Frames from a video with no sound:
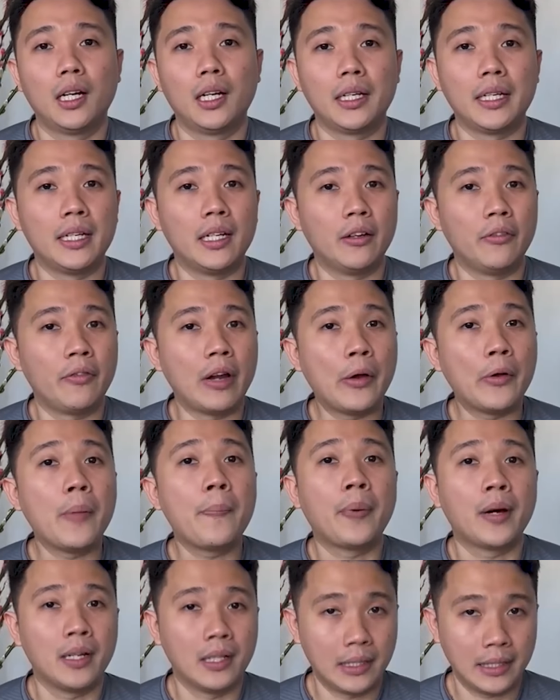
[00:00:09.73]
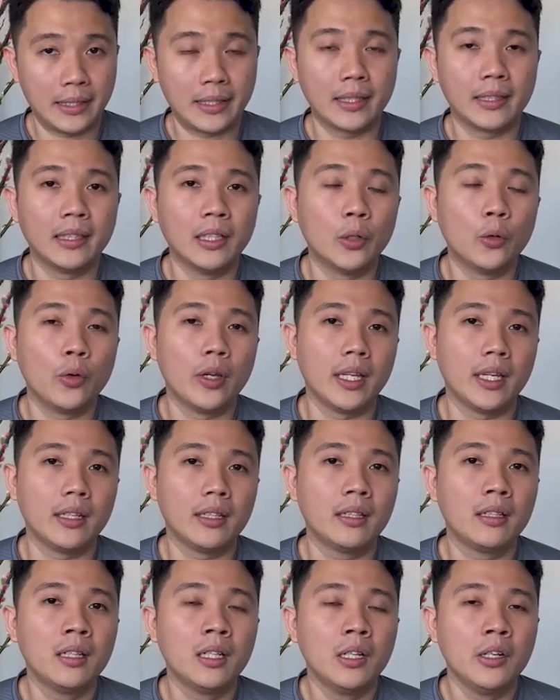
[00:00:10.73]
in a very personal
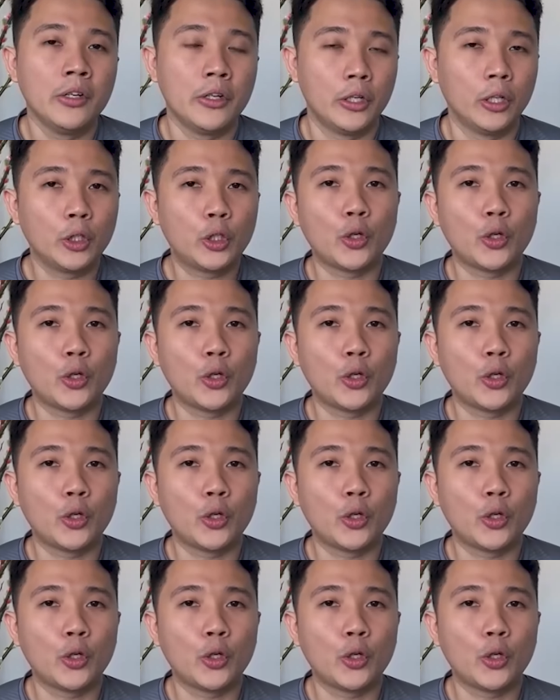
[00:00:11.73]
way. You know,